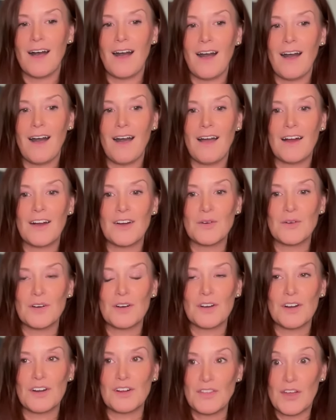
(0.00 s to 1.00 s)

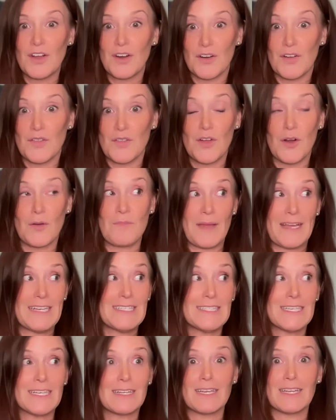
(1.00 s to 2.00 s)
they're
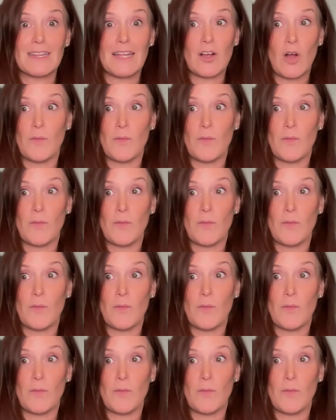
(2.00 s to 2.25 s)
basically like,